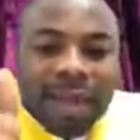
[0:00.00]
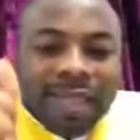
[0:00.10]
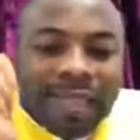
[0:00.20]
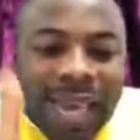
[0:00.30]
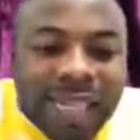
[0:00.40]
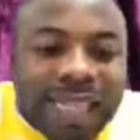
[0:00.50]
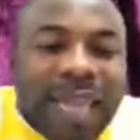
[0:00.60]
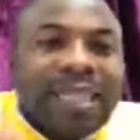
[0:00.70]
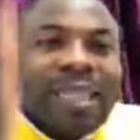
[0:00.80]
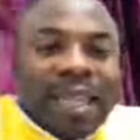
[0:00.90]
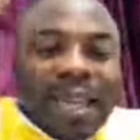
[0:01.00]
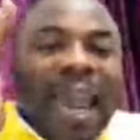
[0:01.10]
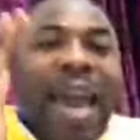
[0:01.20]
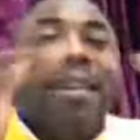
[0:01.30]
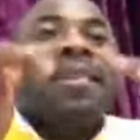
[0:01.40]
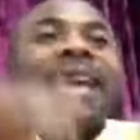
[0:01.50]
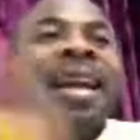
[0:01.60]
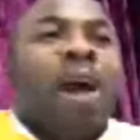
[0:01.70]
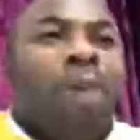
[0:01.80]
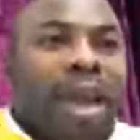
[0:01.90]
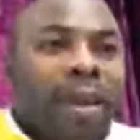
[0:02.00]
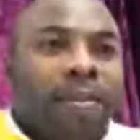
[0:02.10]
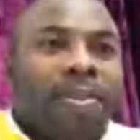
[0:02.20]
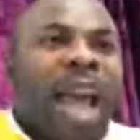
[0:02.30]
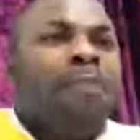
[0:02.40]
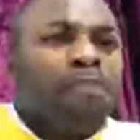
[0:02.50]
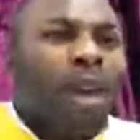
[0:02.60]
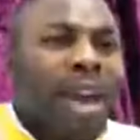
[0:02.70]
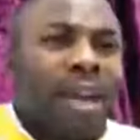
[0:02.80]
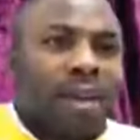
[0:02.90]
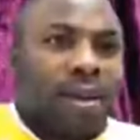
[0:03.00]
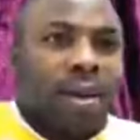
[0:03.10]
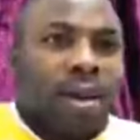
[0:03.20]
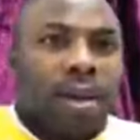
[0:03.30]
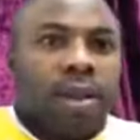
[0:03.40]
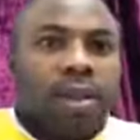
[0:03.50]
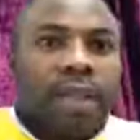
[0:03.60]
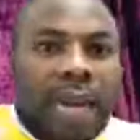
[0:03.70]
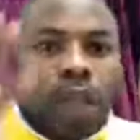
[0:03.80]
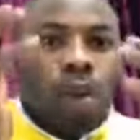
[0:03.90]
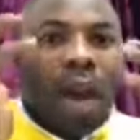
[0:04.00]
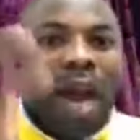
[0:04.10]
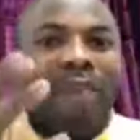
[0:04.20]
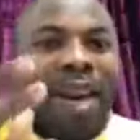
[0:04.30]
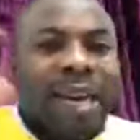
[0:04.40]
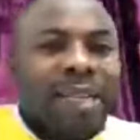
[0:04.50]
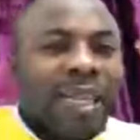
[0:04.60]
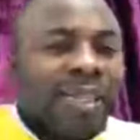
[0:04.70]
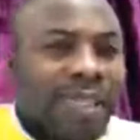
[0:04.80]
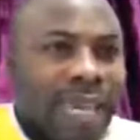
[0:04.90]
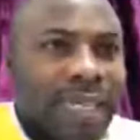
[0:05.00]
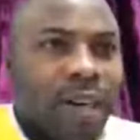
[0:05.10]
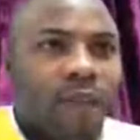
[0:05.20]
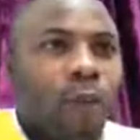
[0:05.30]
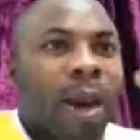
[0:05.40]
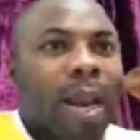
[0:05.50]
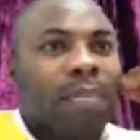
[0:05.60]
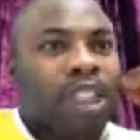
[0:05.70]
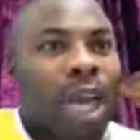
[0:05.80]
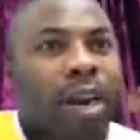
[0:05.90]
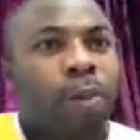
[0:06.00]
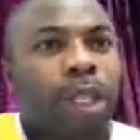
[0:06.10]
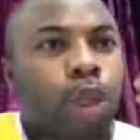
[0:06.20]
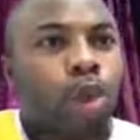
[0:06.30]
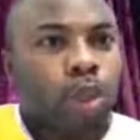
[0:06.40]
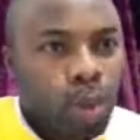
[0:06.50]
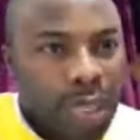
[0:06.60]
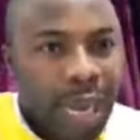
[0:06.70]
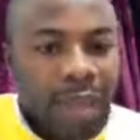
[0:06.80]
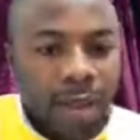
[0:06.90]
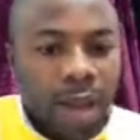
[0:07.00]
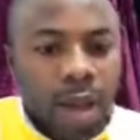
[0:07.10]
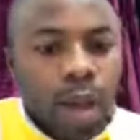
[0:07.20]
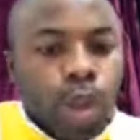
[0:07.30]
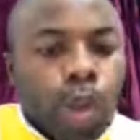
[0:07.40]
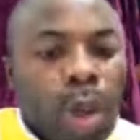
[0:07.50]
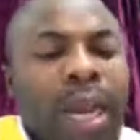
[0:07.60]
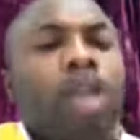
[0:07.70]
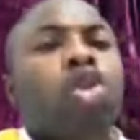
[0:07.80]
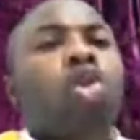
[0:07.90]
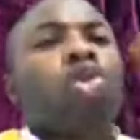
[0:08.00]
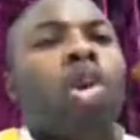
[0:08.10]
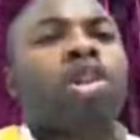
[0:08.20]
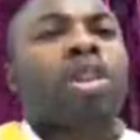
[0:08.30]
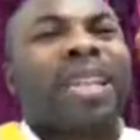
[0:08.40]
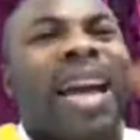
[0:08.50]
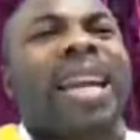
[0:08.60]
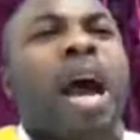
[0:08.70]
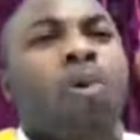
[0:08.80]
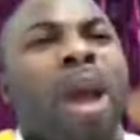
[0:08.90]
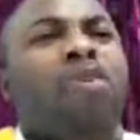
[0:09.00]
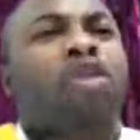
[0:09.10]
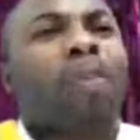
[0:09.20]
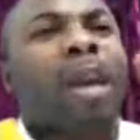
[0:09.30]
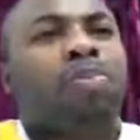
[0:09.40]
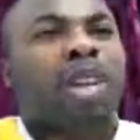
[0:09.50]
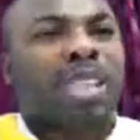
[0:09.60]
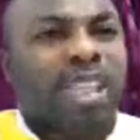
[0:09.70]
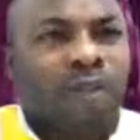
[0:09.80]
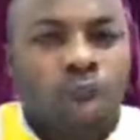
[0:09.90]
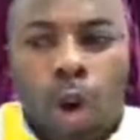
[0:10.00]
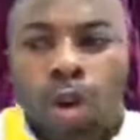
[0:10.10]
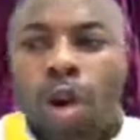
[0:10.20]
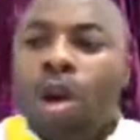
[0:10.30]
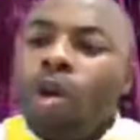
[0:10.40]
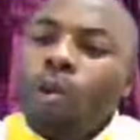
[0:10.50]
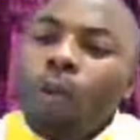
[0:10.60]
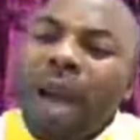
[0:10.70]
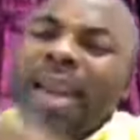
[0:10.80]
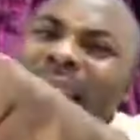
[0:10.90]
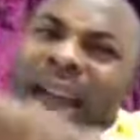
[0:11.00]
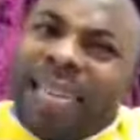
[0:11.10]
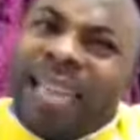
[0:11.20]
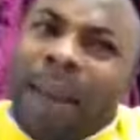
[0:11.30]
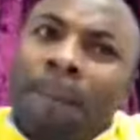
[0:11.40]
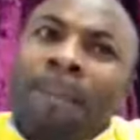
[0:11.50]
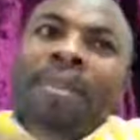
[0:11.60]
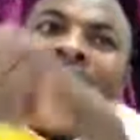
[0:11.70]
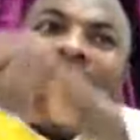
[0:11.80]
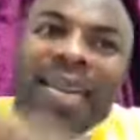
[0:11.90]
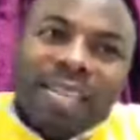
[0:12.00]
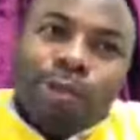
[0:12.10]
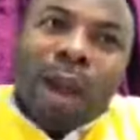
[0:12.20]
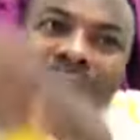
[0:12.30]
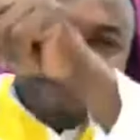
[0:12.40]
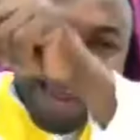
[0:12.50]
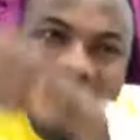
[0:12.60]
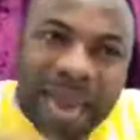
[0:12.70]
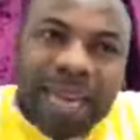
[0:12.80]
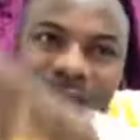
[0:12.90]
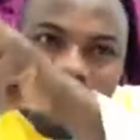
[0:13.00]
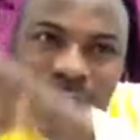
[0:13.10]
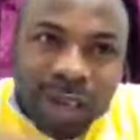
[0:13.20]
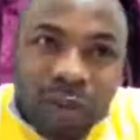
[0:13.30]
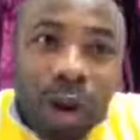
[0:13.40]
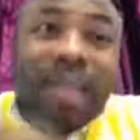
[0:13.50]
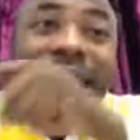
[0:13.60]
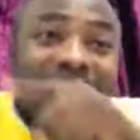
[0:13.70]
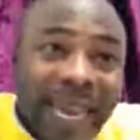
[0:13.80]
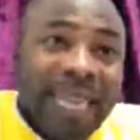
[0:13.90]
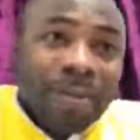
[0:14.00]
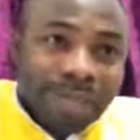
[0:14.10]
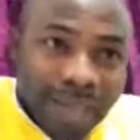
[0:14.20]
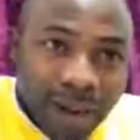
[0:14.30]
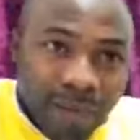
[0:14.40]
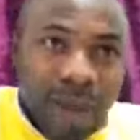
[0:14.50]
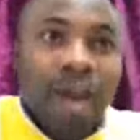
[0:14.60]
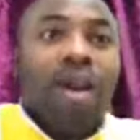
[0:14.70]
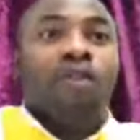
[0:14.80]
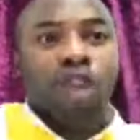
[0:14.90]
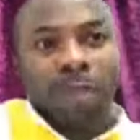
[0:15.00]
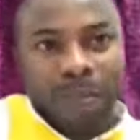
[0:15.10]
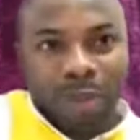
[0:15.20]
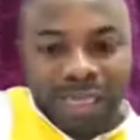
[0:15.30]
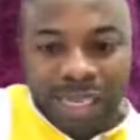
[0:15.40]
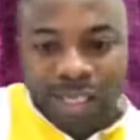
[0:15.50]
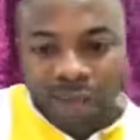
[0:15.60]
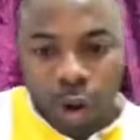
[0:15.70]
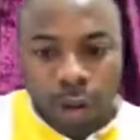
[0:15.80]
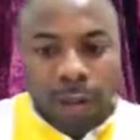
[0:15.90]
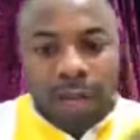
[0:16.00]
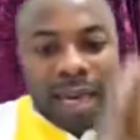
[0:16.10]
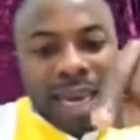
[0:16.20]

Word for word: It says that Cain ran away. I pray that you have an understanding of what I'm sharing with you today so that you will not run away from the presence of God. When Adam and his wife heard the voice of God, they hid themselves from the presence of God.